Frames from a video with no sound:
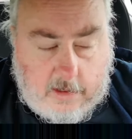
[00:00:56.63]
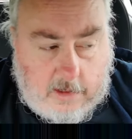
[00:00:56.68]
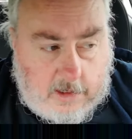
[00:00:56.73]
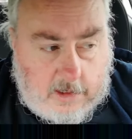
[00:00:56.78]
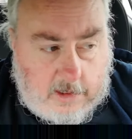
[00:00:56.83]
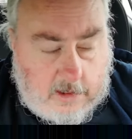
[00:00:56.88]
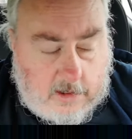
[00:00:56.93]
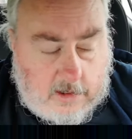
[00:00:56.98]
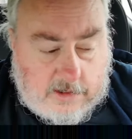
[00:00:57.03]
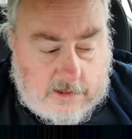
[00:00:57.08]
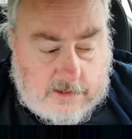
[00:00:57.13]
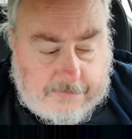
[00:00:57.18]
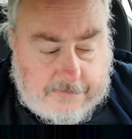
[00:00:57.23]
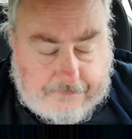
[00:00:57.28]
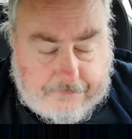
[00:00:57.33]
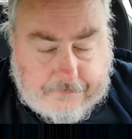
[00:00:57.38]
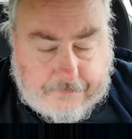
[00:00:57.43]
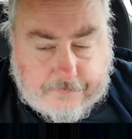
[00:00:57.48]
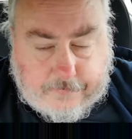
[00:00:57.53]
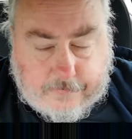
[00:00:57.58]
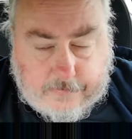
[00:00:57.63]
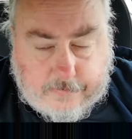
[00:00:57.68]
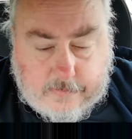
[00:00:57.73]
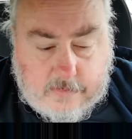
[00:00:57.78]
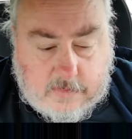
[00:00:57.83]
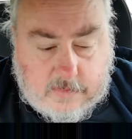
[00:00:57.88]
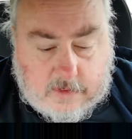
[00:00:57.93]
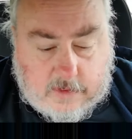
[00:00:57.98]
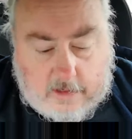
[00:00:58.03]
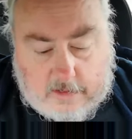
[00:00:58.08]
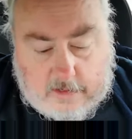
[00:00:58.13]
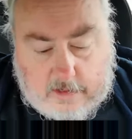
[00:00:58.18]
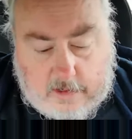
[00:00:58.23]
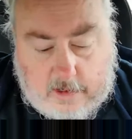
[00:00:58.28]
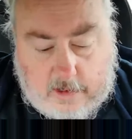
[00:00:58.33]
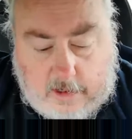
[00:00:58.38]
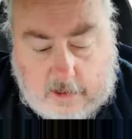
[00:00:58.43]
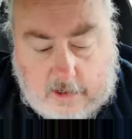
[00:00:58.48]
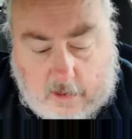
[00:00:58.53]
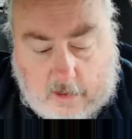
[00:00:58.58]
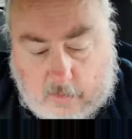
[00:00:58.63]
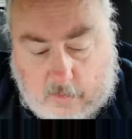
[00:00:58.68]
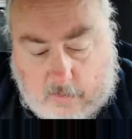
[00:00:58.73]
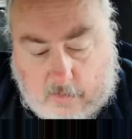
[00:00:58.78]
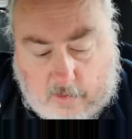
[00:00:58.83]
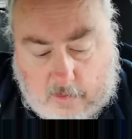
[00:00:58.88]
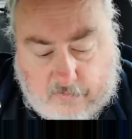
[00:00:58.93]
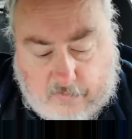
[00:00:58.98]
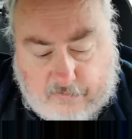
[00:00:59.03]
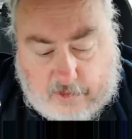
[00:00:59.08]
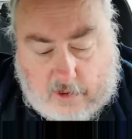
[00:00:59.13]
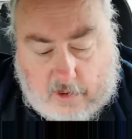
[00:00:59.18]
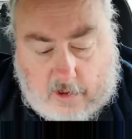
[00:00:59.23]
Because for